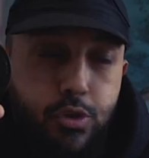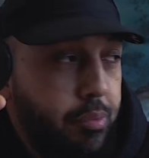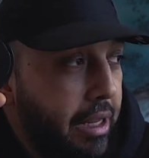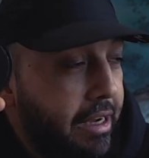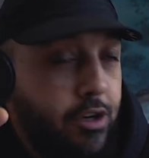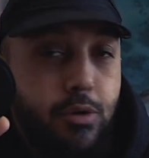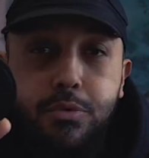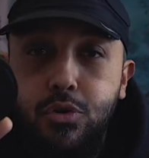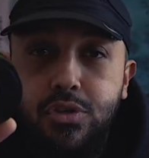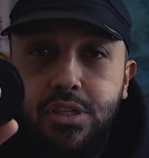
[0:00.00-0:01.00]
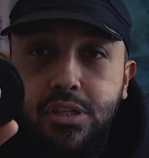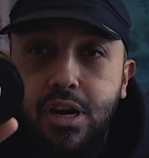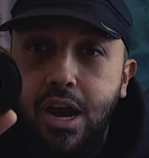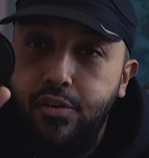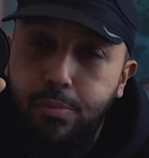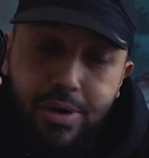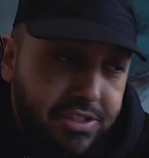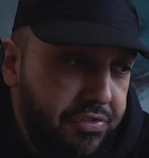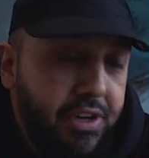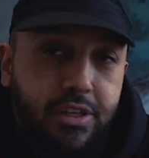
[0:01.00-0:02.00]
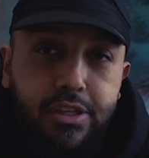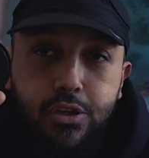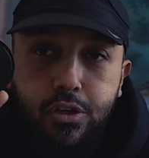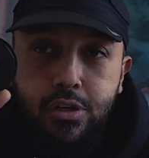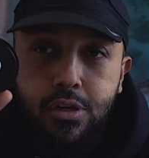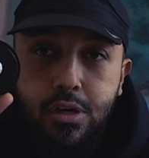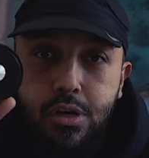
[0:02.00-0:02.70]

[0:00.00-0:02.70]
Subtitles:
Play good music, everybody's feeling good.